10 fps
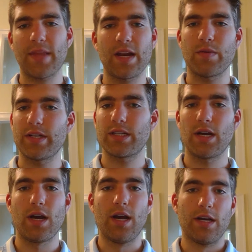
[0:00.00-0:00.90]
Anyways,
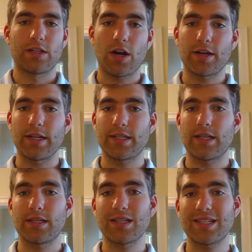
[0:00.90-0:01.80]

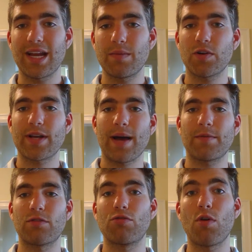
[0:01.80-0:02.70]
targets: sustained per
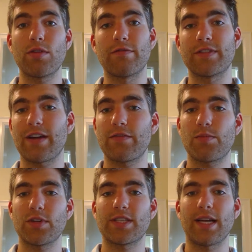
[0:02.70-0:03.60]
capita growth of 7%